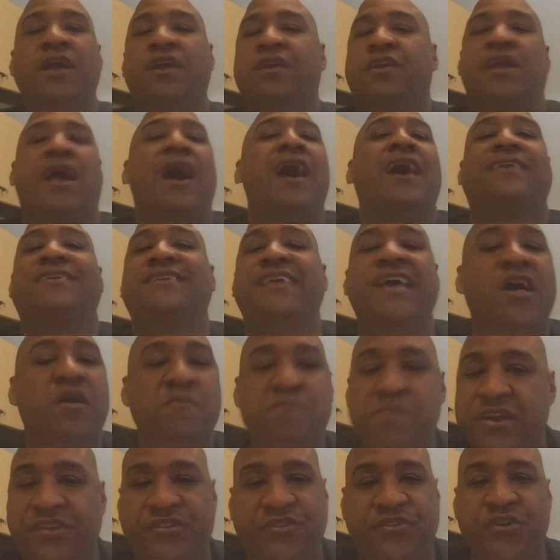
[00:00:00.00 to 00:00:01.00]
cocktail
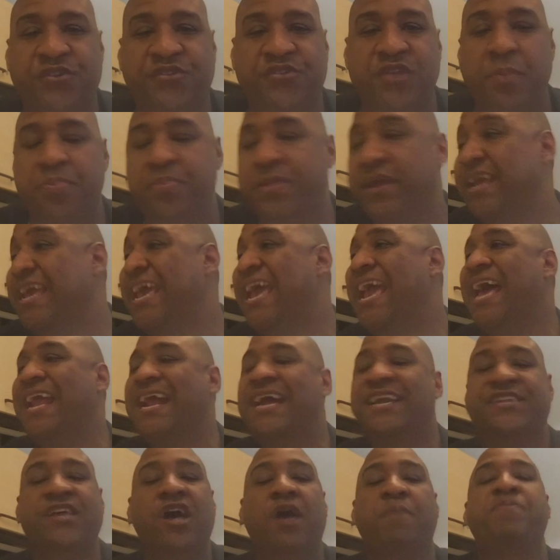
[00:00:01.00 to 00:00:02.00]
mixer or something, and I
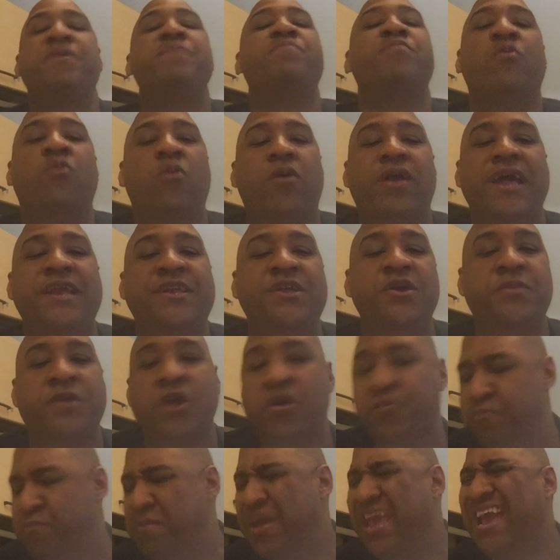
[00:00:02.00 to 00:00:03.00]
tell people what I do. They
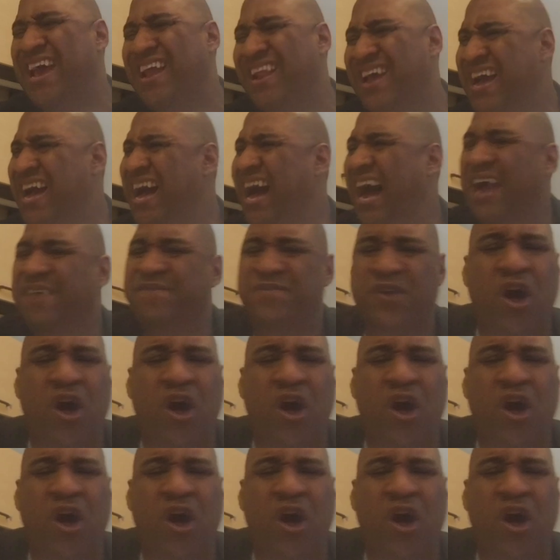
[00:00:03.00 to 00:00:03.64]
go, man, I've